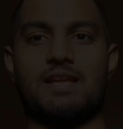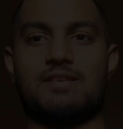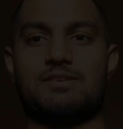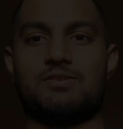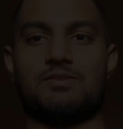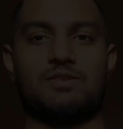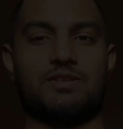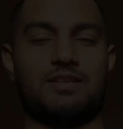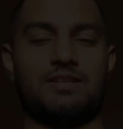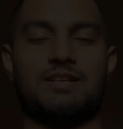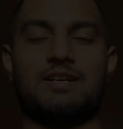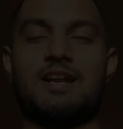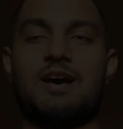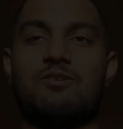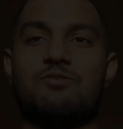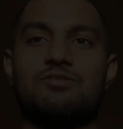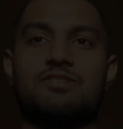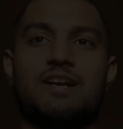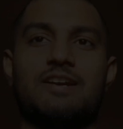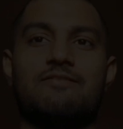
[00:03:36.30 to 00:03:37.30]
So the
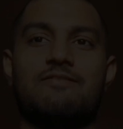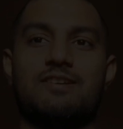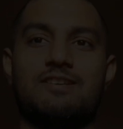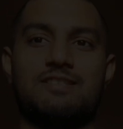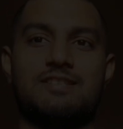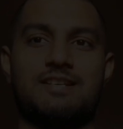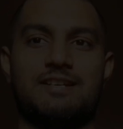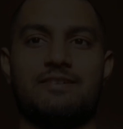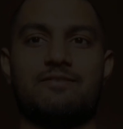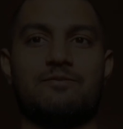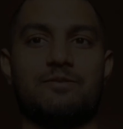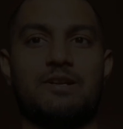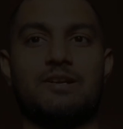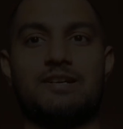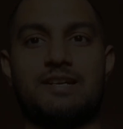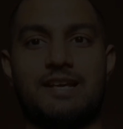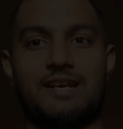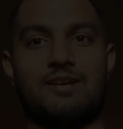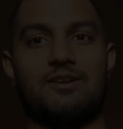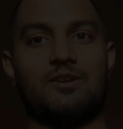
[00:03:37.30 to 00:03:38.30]
downside was that it will
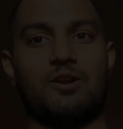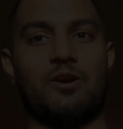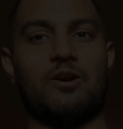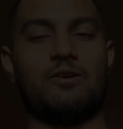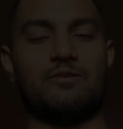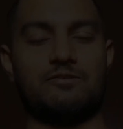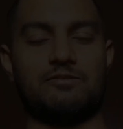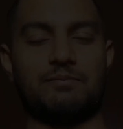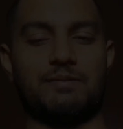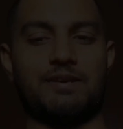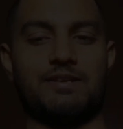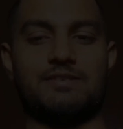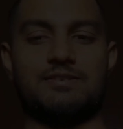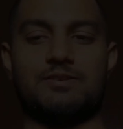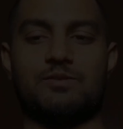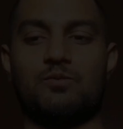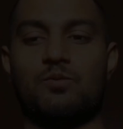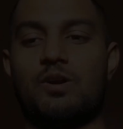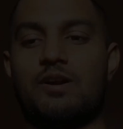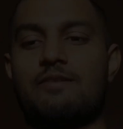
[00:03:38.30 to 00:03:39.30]
take a lot of space.
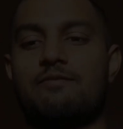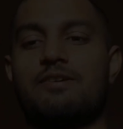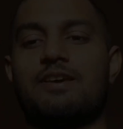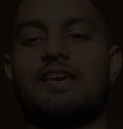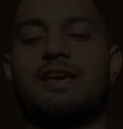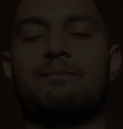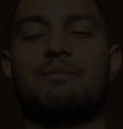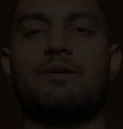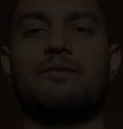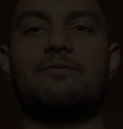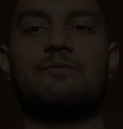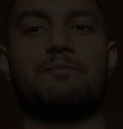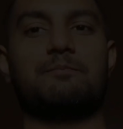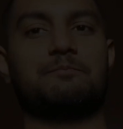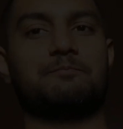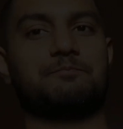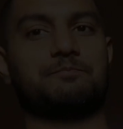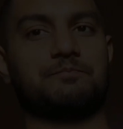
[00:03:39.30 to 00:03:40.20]
So what we came up